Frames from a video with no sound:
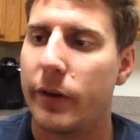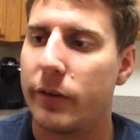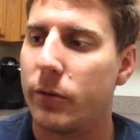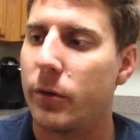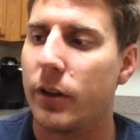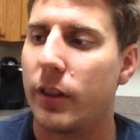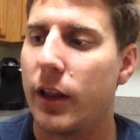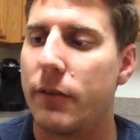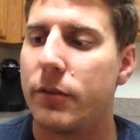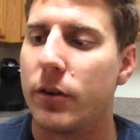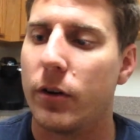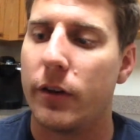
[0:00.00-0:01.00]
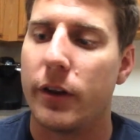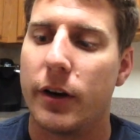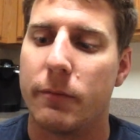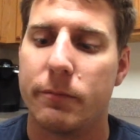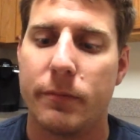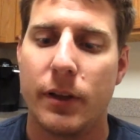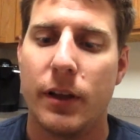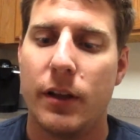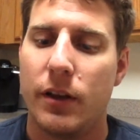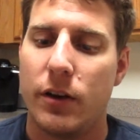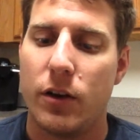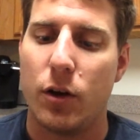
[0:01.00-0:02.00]
I sort of left it on there.
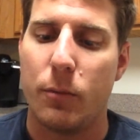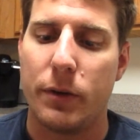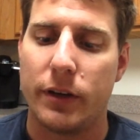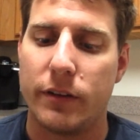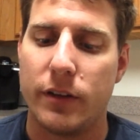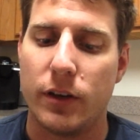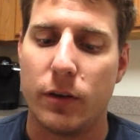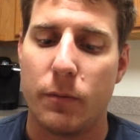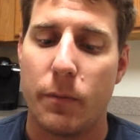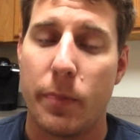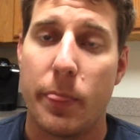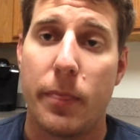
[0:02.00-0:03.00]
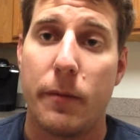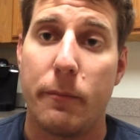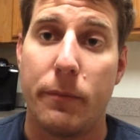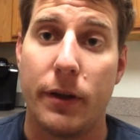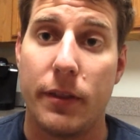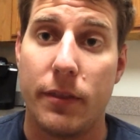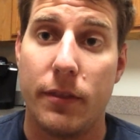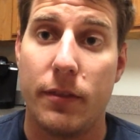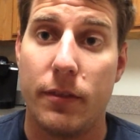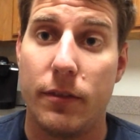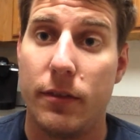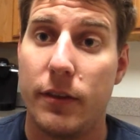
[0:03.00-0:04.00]
No big deal. But
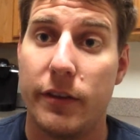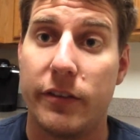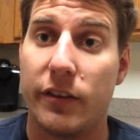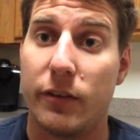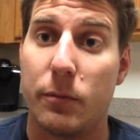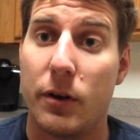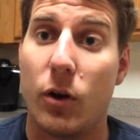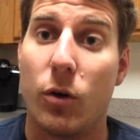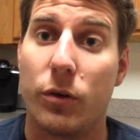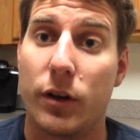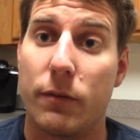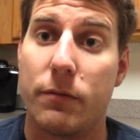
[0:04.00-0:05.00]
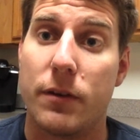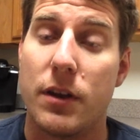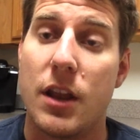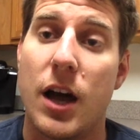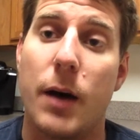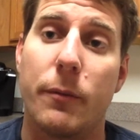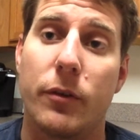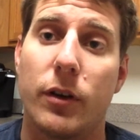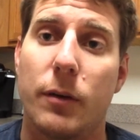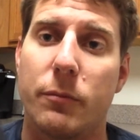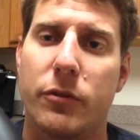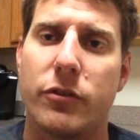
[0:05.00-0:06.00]
this thing's been holding up phenomenal.
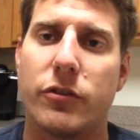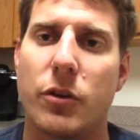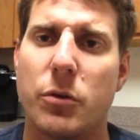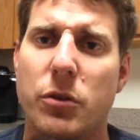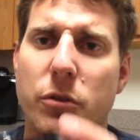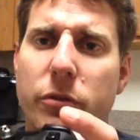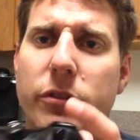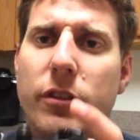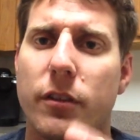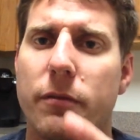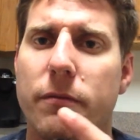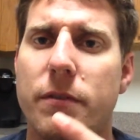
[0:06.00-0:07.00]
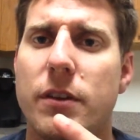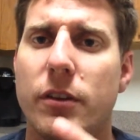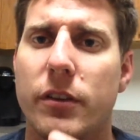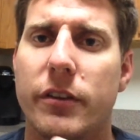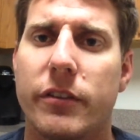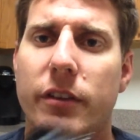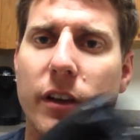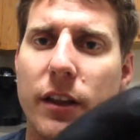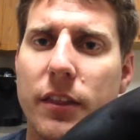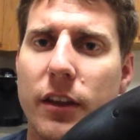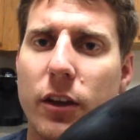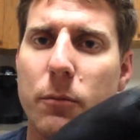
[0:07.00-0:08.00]
I'm so used to the feel of this thing, I
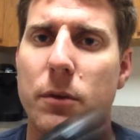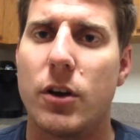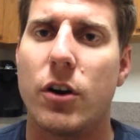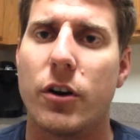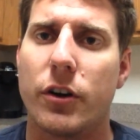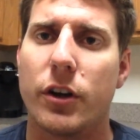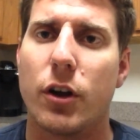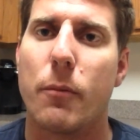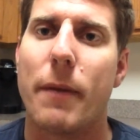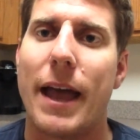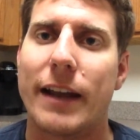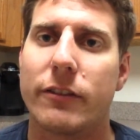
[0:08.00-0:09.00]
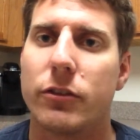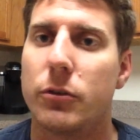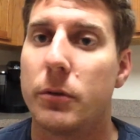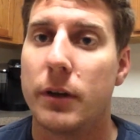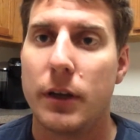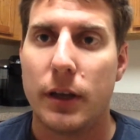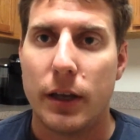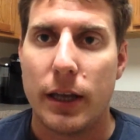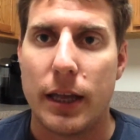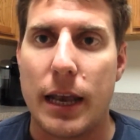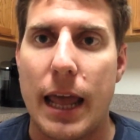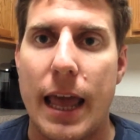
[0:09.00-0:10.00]
think it'd be hard to go back to
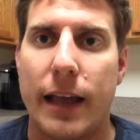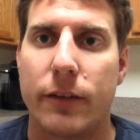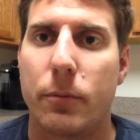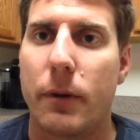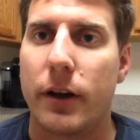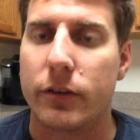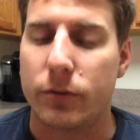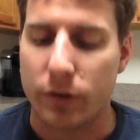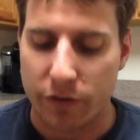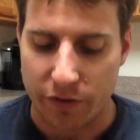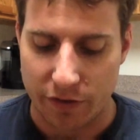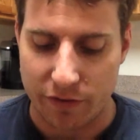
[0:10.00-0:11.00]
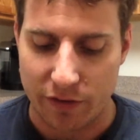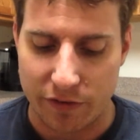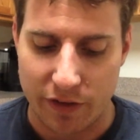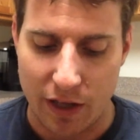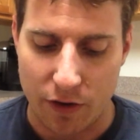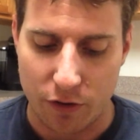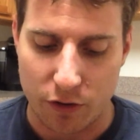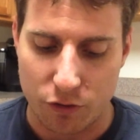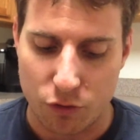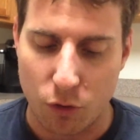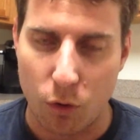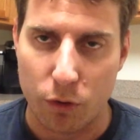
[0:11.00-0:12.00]
an Xbox 360 standard
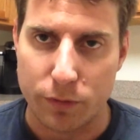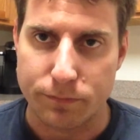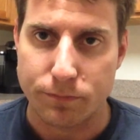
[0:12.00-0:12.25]
controller.